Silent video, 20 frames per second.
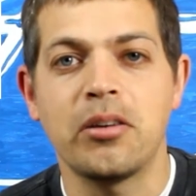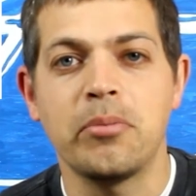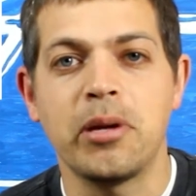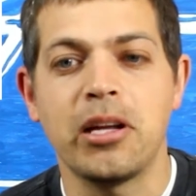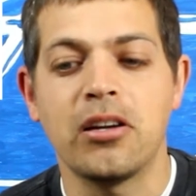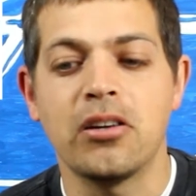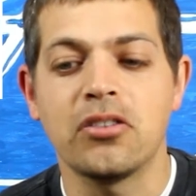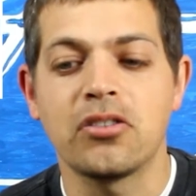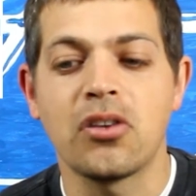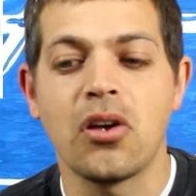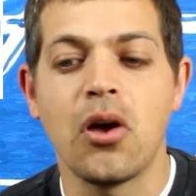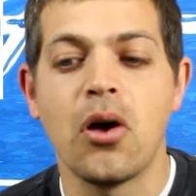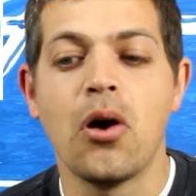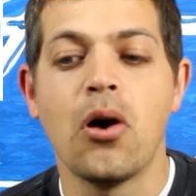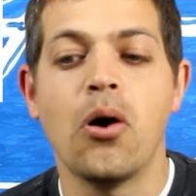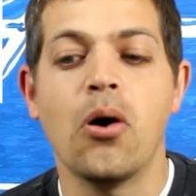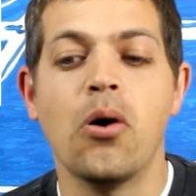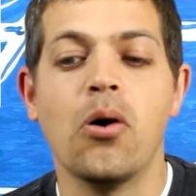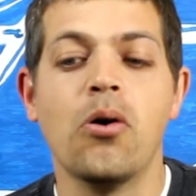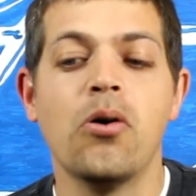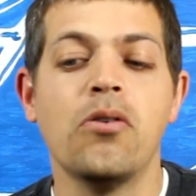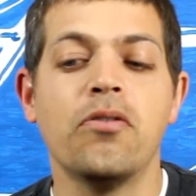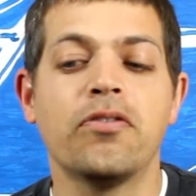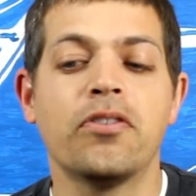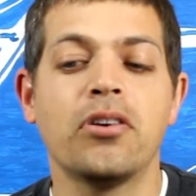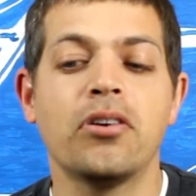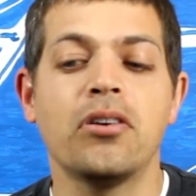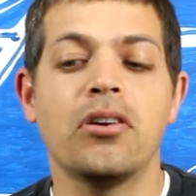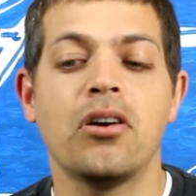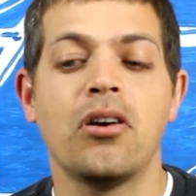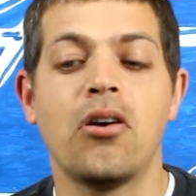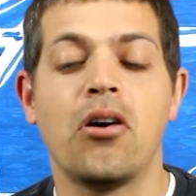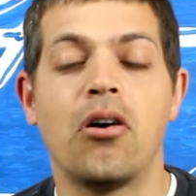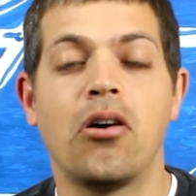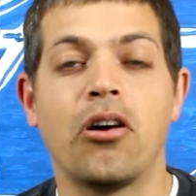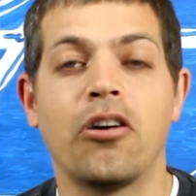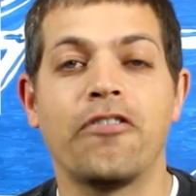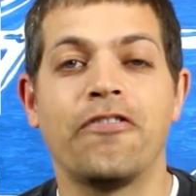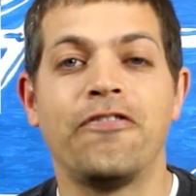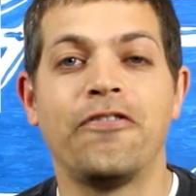meters over
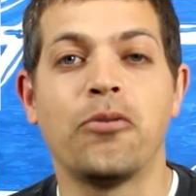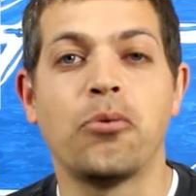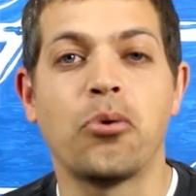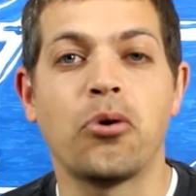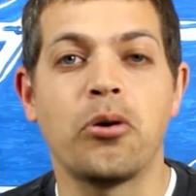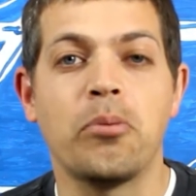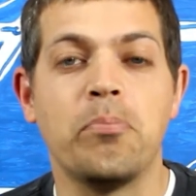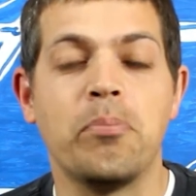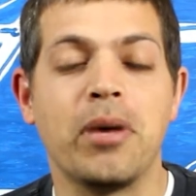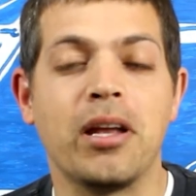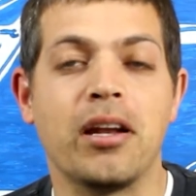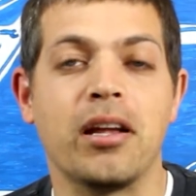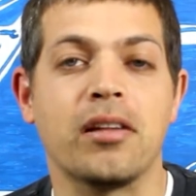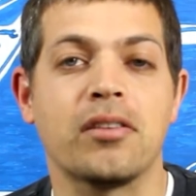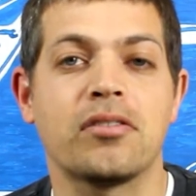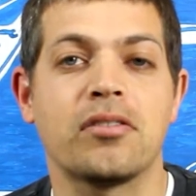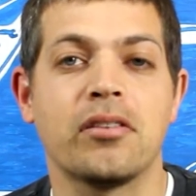our 4 minutes.